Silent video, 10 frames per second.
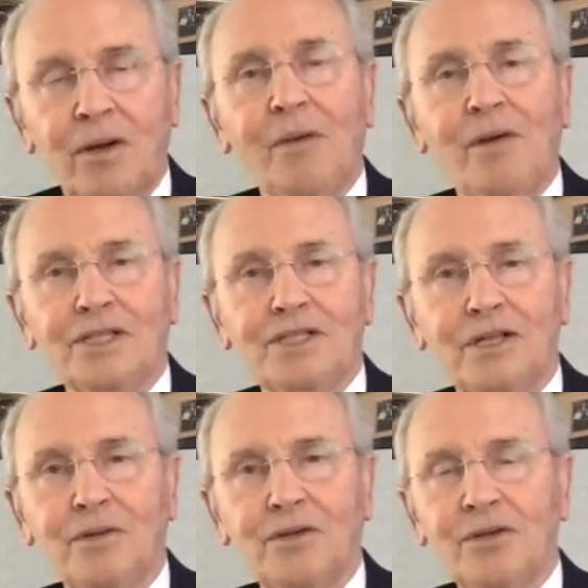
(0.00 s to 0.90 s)
What I want to
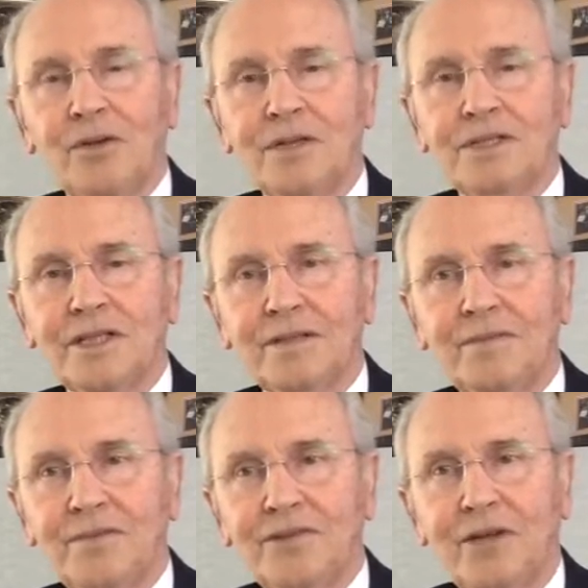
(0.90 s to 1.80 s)
share with you is that
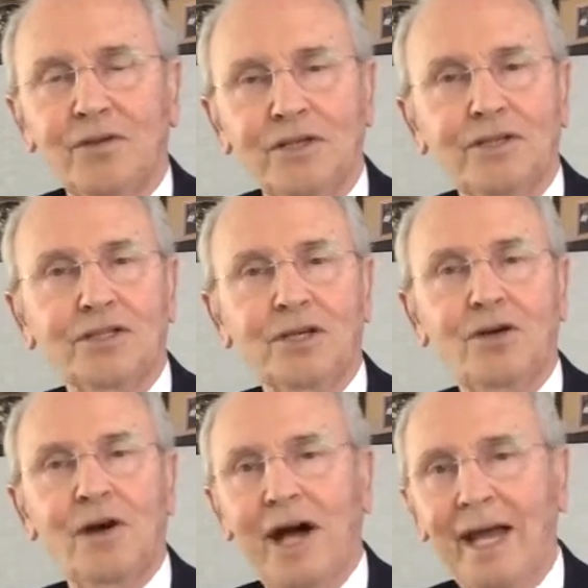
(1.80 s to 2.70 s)
several years
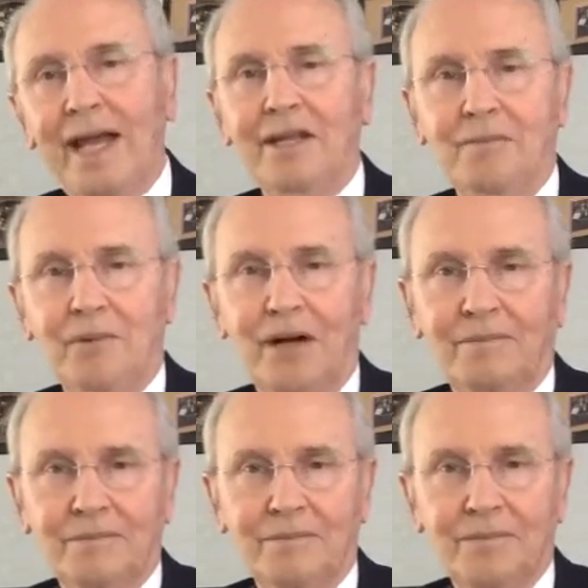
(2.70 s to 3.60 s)
ago, I had that
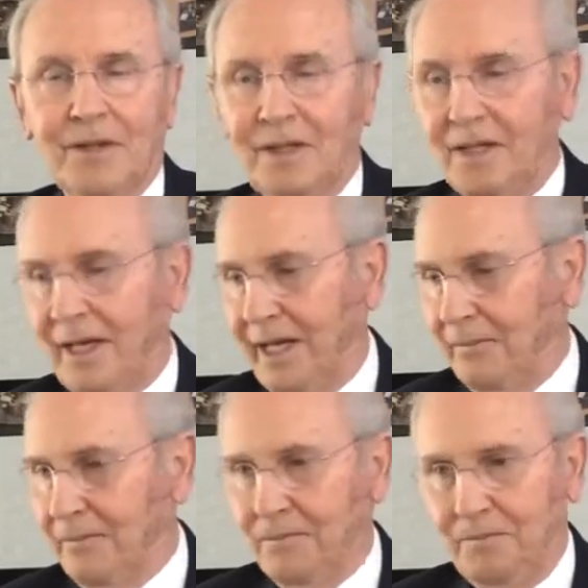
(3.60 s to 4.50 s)
problem. I
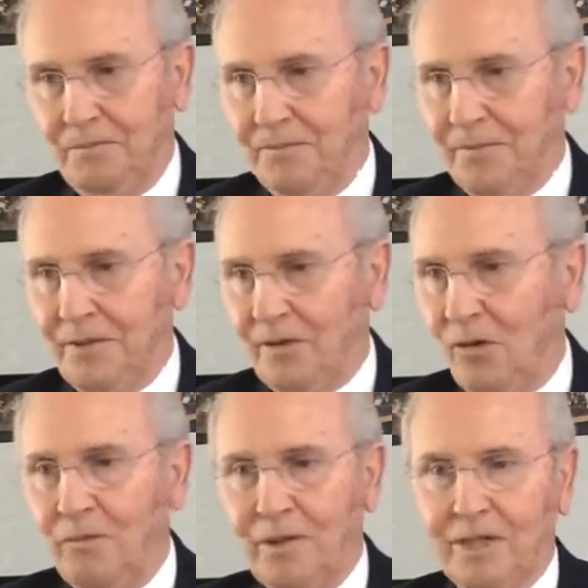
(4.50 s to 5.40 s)
had a
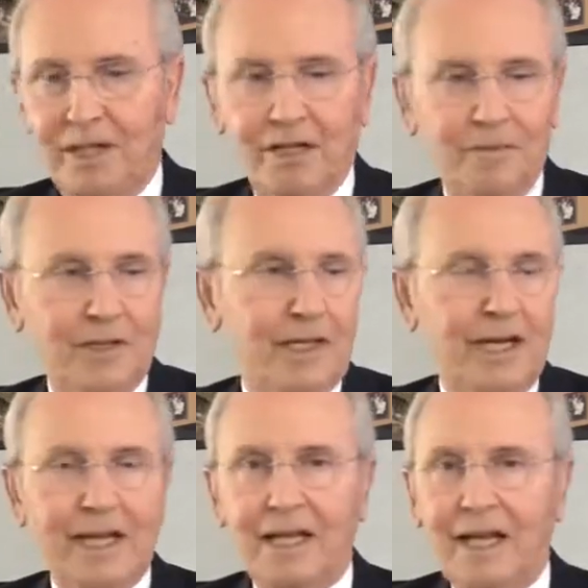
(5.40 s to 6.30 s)
home building company, and
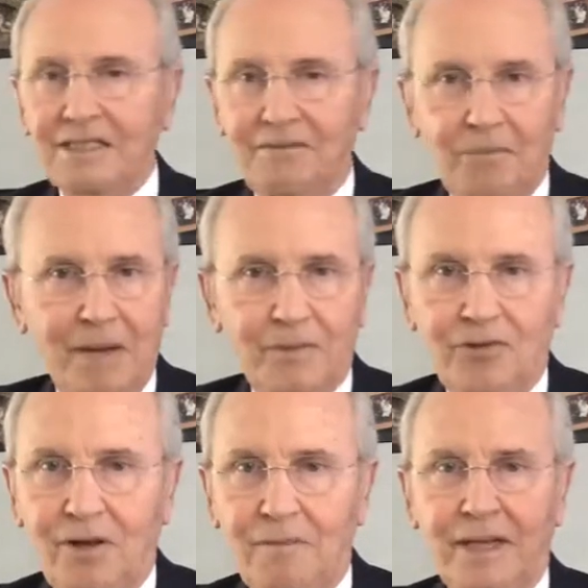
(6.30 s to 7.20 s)
I had lots of
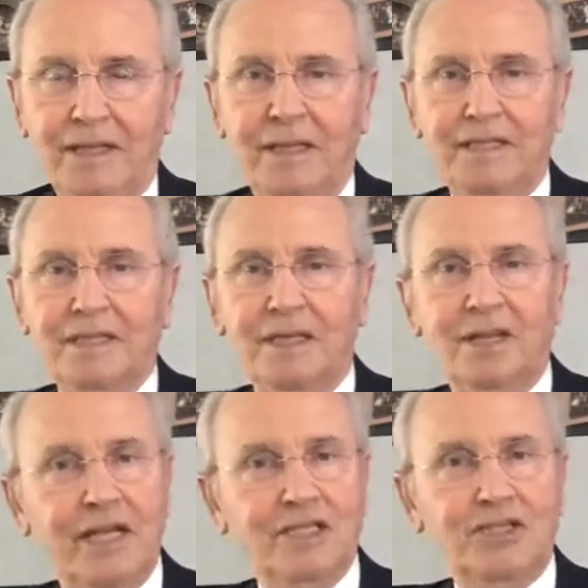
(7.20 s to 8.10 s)
papers on my desk and
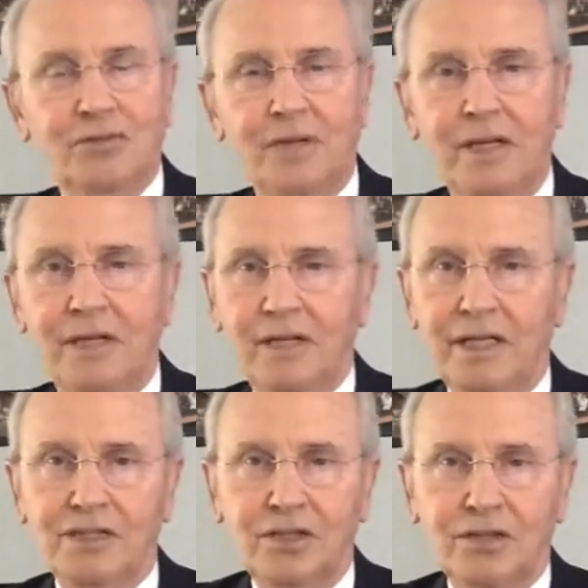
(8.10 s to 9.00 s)
things to read and
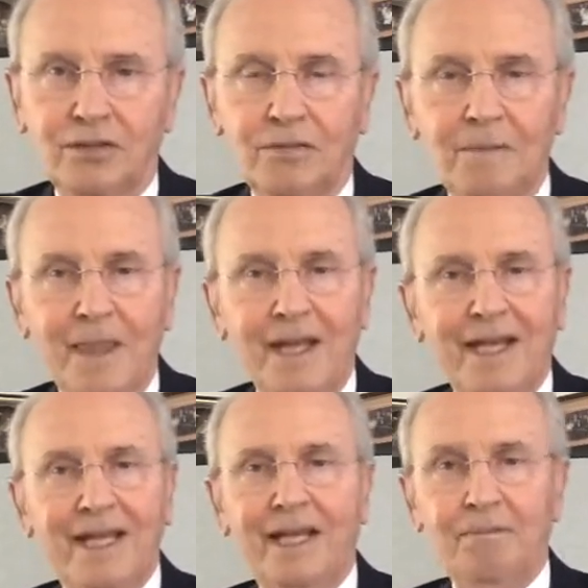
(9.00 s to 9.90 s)
things to do.
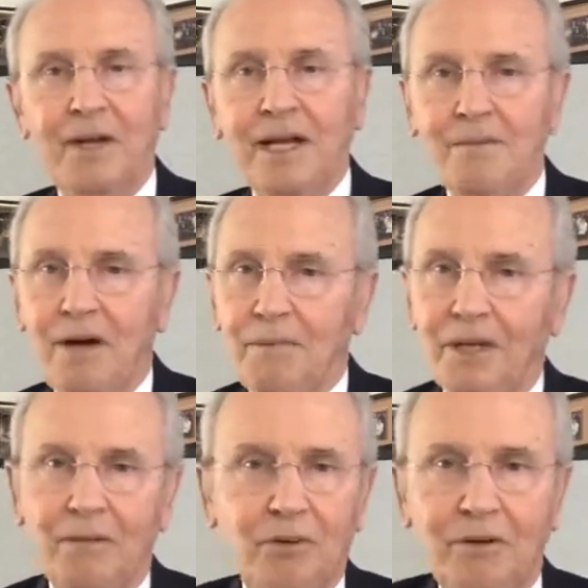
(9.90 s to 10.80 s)
And I'd pick them up
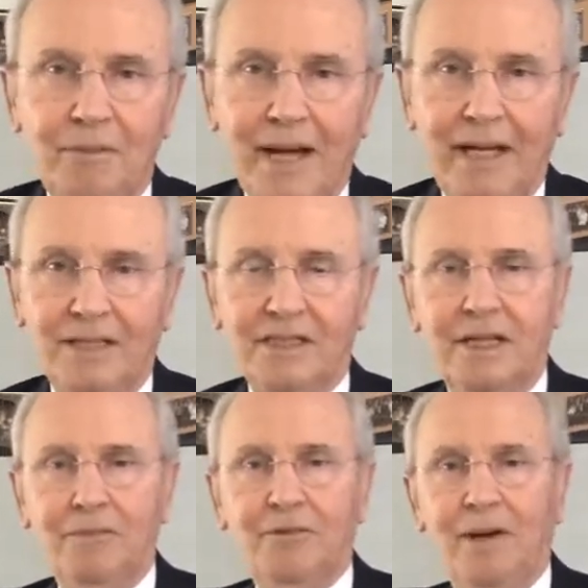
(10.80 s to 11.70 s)
and I'd put them back in the
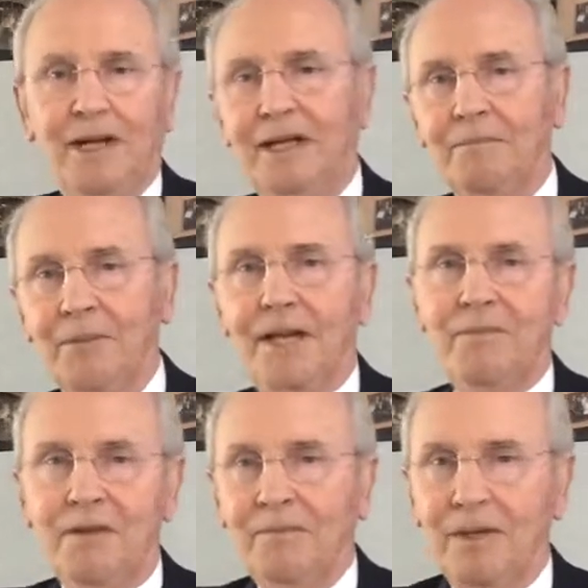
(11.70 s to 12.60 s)
same spot. And I'd pick
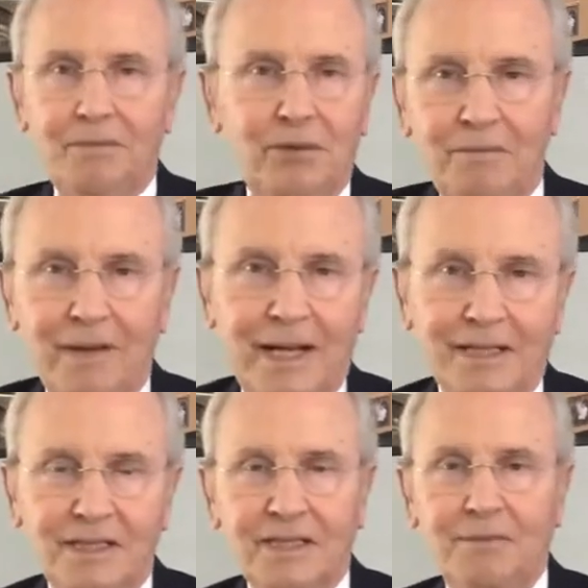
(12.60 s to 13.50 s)
them up and I'd put them
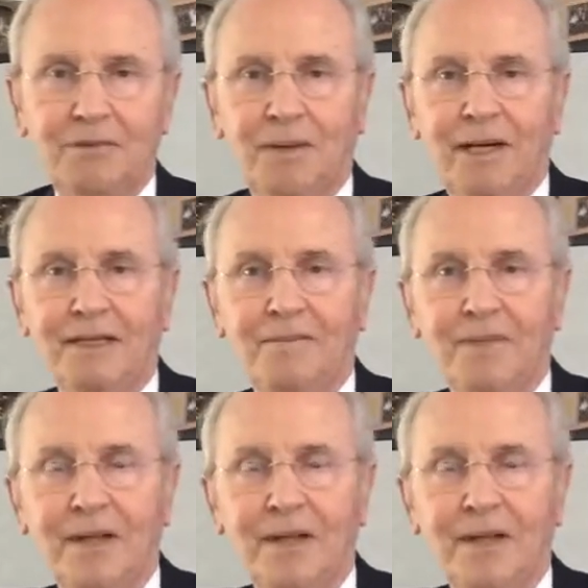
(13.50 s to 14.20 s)
back in the same spot.